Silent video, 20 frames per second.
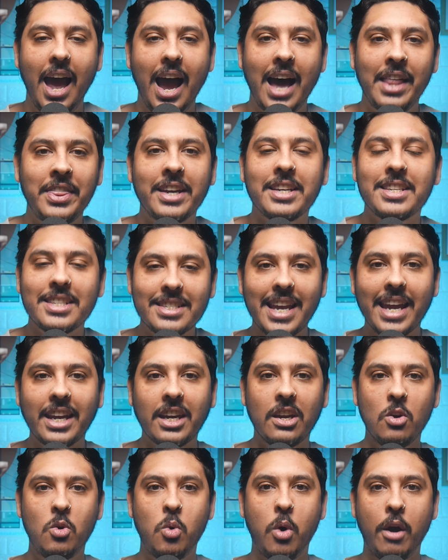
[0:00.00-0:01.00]
And that
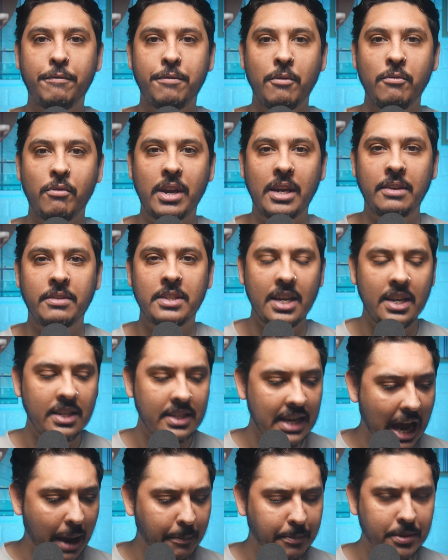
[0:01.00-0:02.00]
second quote from Reeves
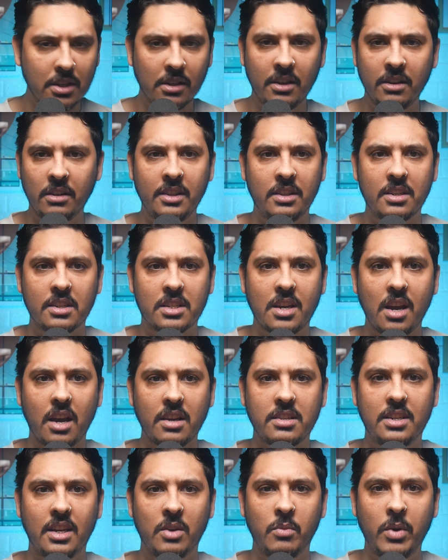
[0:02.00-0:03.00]
is absolutely
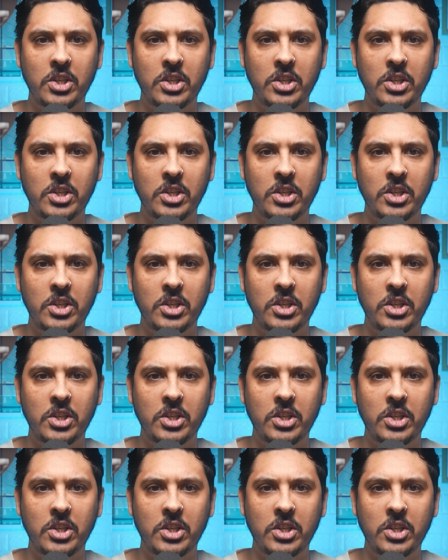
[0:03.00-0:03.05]
disgusting,